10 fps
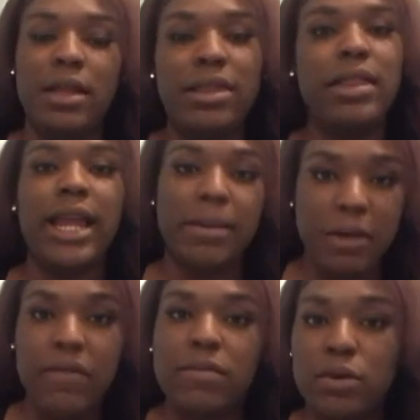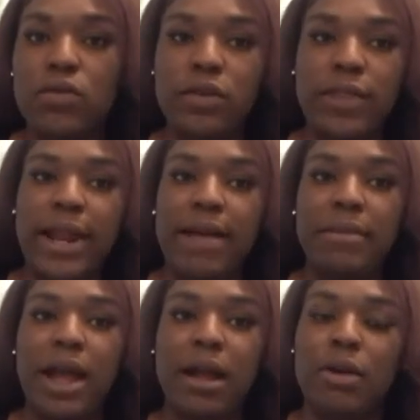stamp of approval that
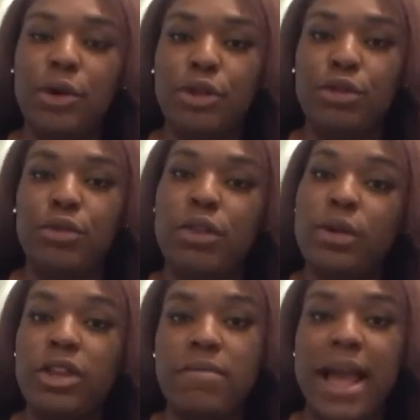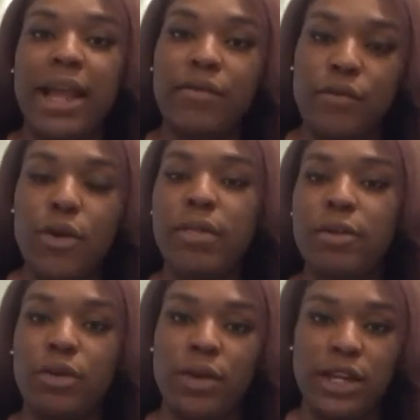I'm not going to switch back and forth
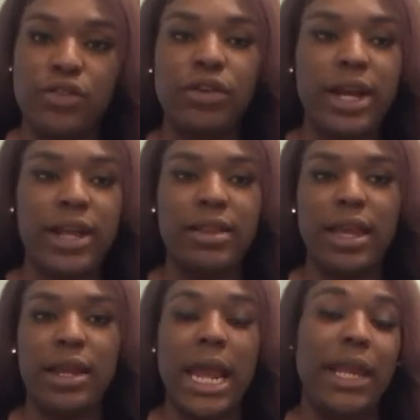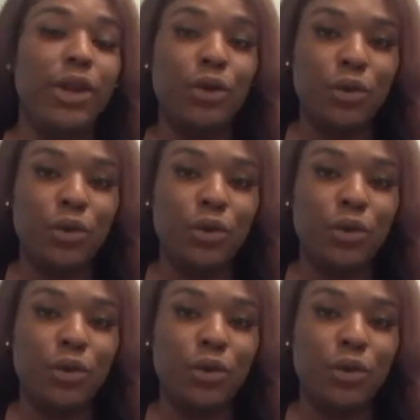between trans and a